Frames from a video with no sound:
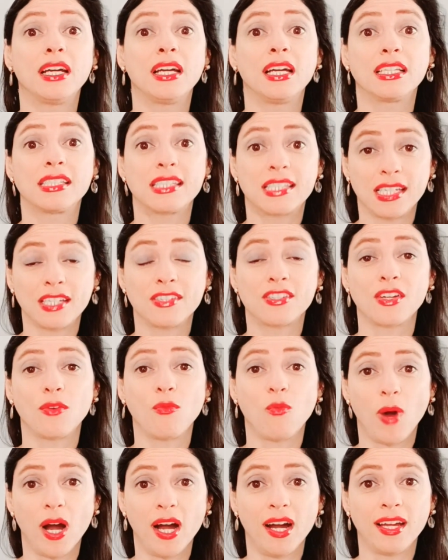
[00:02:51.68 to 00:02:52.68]
season
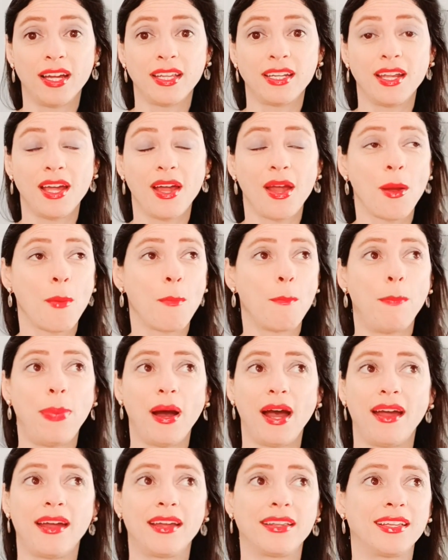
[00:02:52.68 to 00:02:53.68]
1,
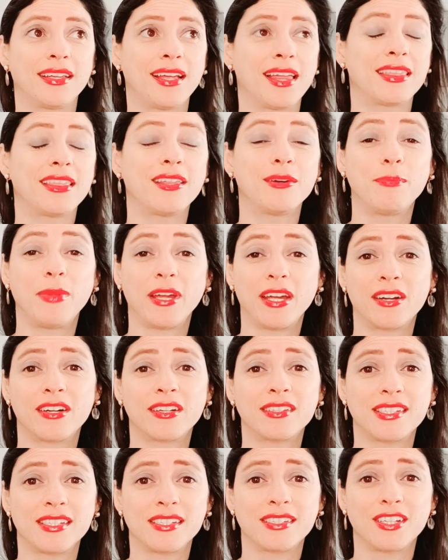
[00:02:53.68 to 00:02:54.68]
but The Bear
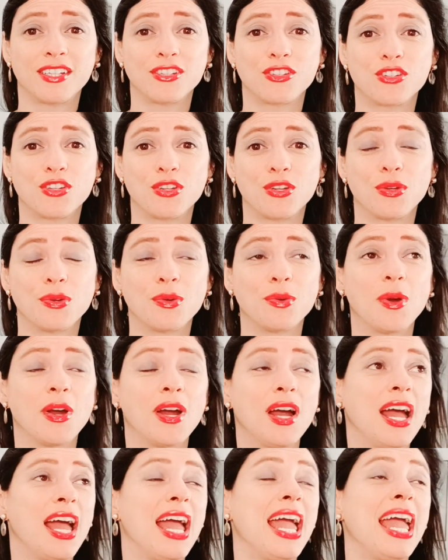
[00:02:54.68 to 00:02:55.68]
season 2
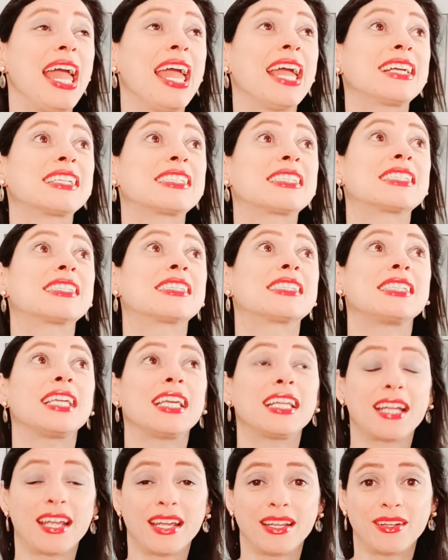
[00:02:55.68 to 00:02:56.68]

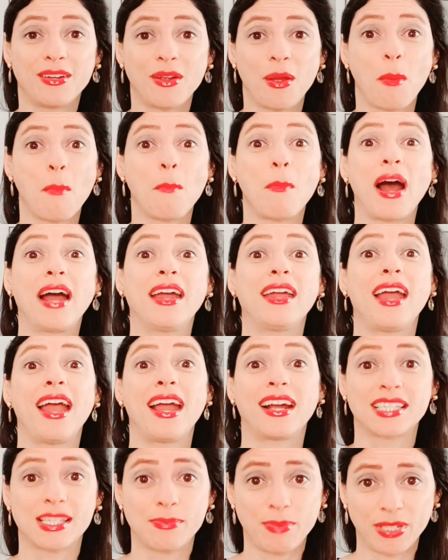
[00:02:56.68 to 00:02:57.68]
exceeded my
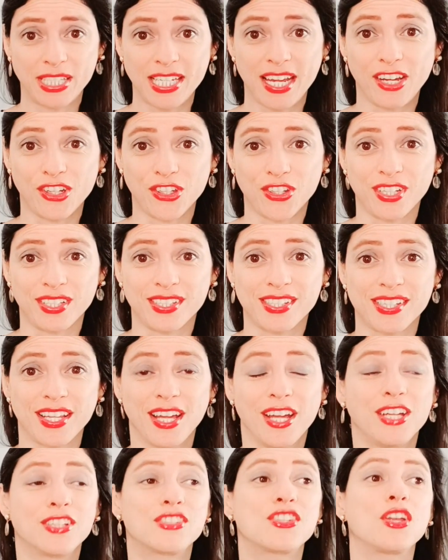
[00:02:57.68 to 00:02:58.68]
expectations.
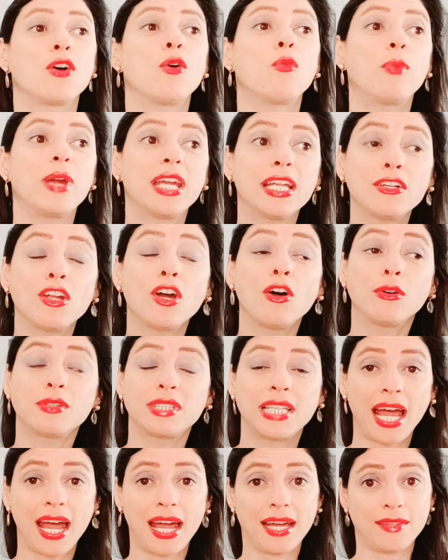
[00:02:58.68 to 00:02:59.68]
So we know
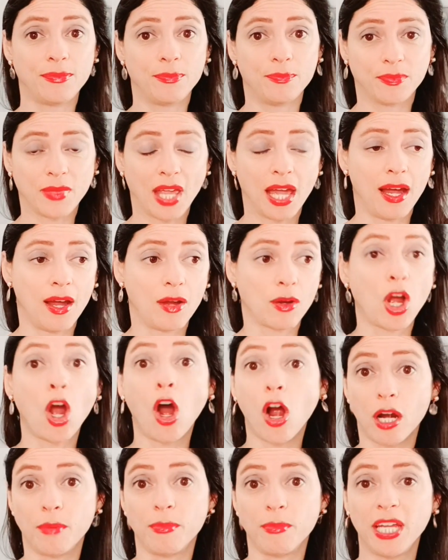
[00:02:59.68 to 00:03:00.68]
that
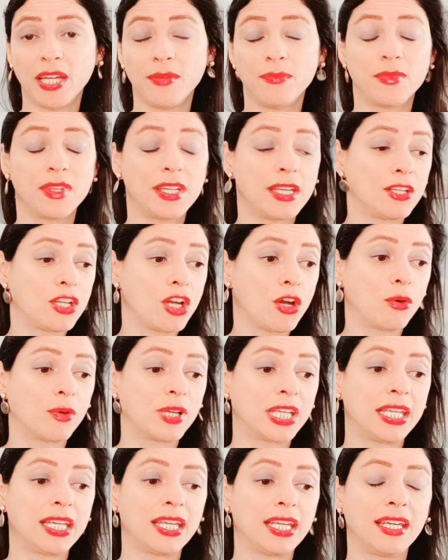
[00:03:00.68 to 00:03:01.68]
Carmi, you know,
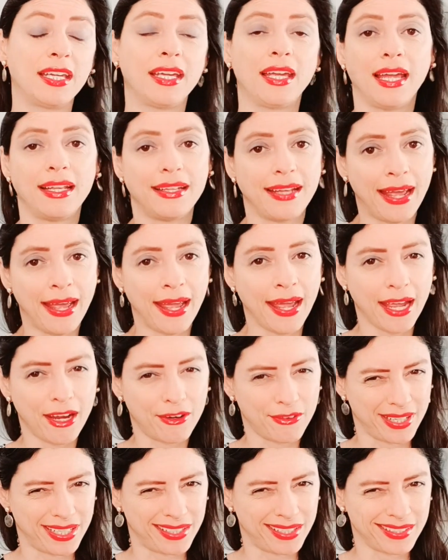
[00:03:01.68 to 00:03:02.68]
he
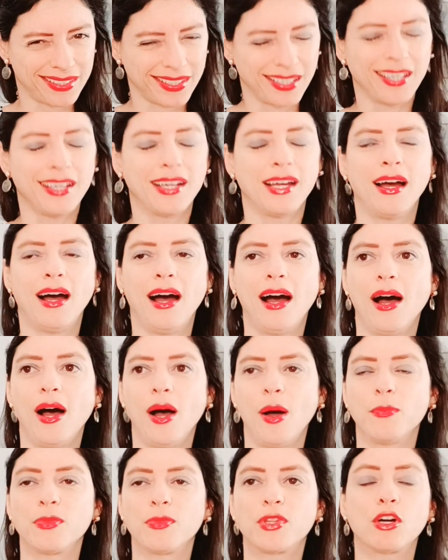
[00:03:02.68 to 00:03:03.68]
inherited
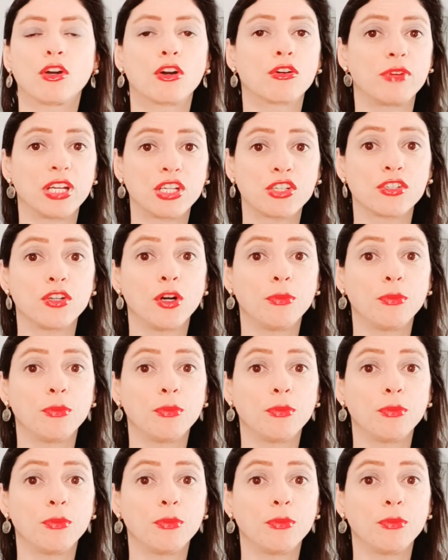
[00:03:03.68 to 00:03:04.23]
the original